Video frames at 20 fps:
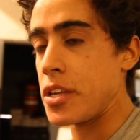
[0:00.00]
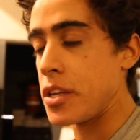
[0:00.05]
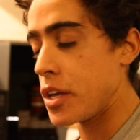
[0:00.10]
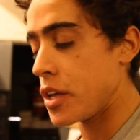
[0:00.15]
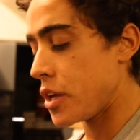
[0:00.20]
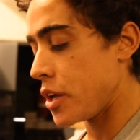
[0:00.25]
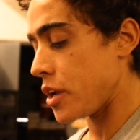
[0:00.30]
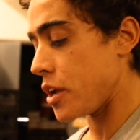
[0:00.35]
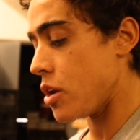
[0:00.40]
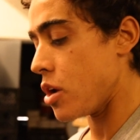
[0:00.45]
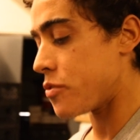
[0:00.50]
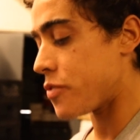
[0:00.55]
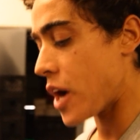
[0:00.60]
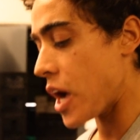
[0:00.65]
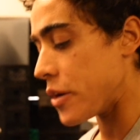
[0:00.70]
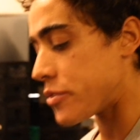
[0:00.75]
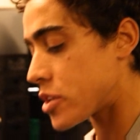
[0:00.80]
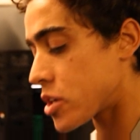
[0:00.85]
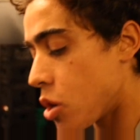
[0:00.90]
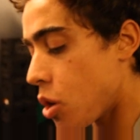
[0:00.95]
you know, if
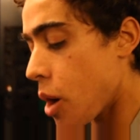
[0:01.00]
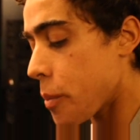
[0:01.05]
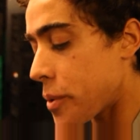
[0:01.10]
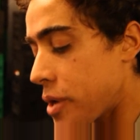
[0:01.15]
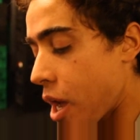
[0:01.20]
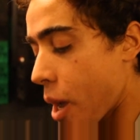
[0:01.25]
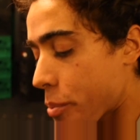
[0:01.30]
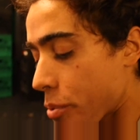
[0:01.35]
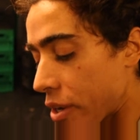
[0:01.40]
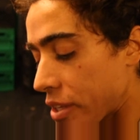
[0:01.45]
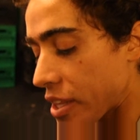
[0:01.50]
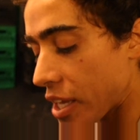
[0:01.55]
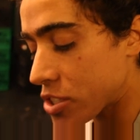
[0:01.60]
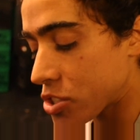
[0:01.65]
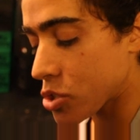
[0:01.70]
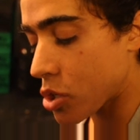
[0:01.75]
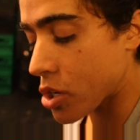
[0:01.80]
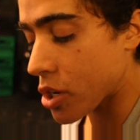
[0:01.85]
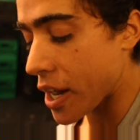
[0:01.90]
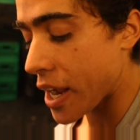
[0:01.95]
I have to go up and operate that
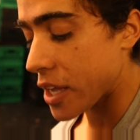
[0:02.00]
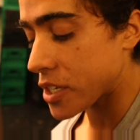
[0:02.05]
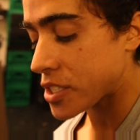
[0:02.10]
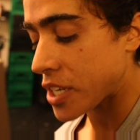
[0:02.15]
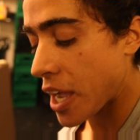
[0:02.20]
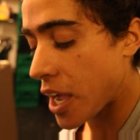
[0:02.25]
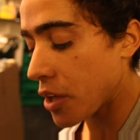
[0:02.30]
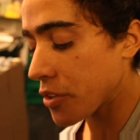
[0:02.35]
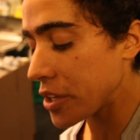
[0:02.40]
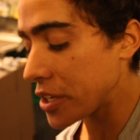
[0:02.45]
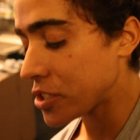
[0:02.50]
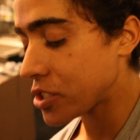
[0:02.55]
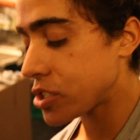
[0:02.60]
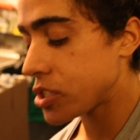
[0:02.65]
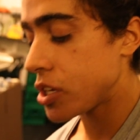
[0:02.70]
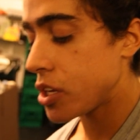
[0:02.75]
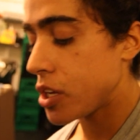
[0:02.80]
slaughterhouse, how this